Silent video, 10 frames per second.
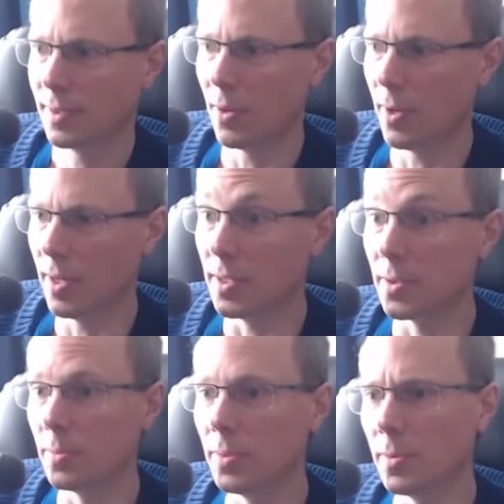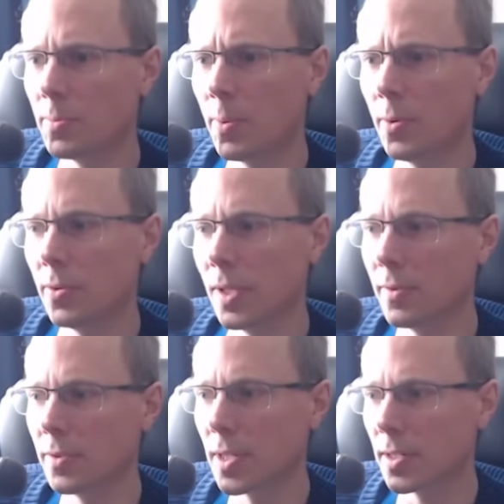Oh, I need to abuse portal
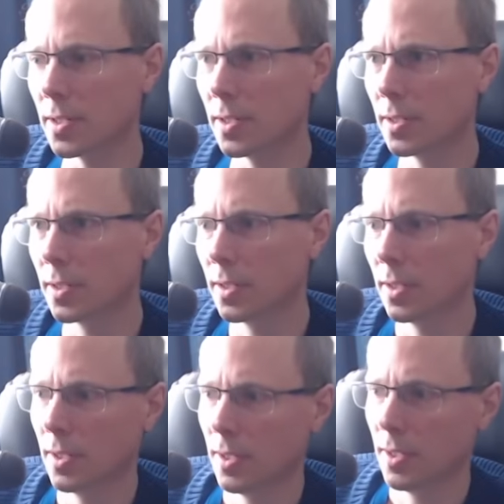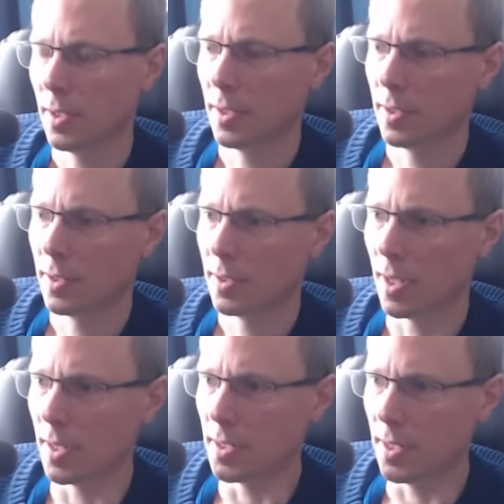levels, actually.
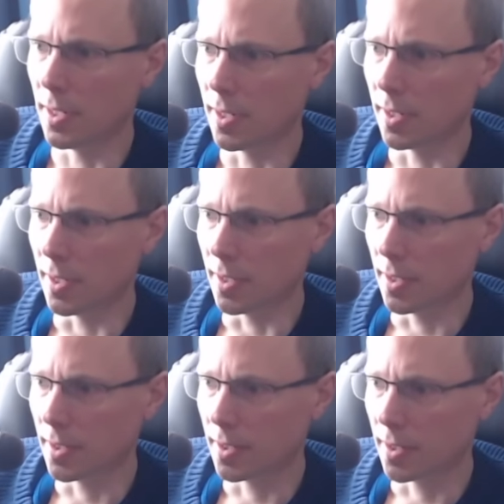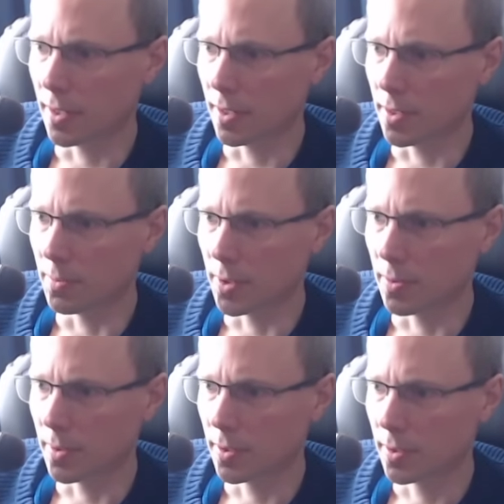Ideally, I get that item as
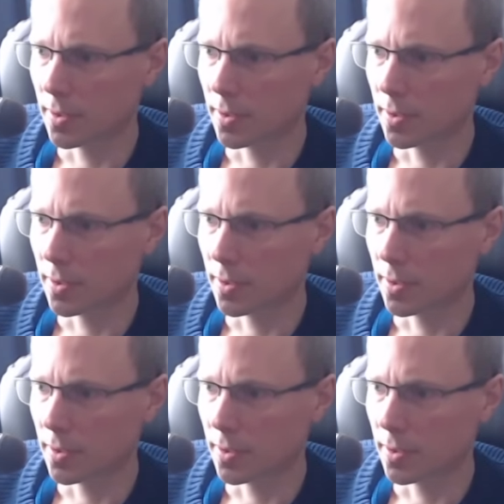well.